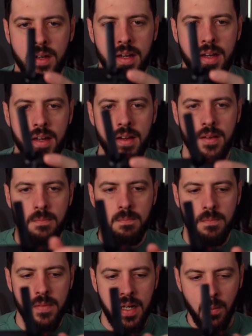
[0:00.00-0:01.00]

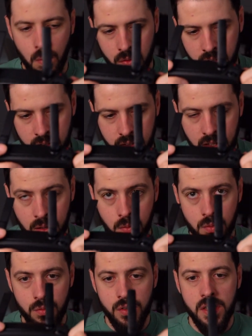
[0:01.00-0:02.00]
And one thing that I
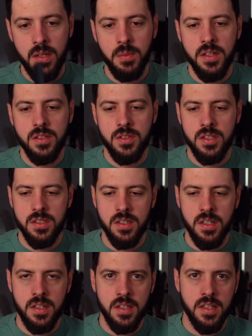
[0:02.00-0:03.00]
will really be
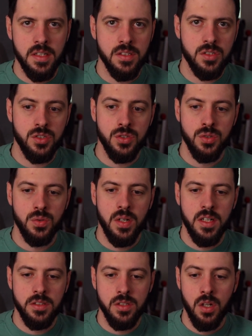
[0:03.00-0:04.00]
interested in is to
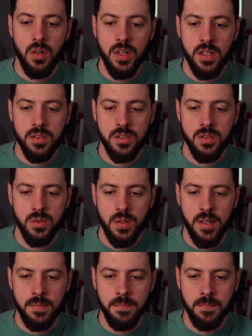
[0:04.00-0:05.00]
look into,
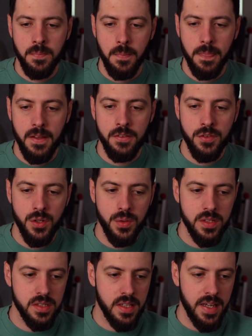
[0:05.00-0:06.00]
if you go
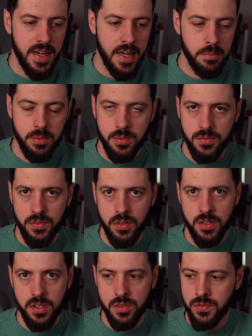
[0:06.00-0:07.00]
into the app
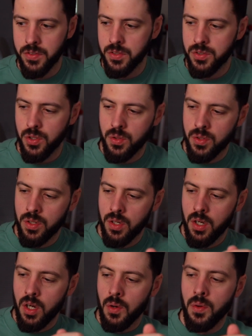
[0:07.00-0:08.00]
for the drone,
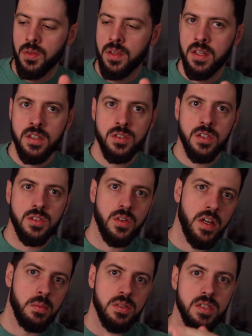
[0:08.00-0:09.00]
one of the things that
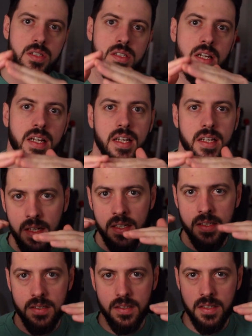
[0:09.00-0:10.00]
you're able to set
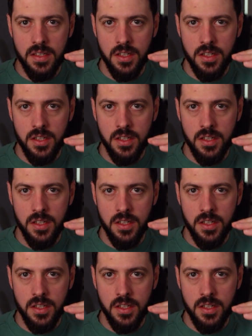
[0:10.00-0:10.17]
is the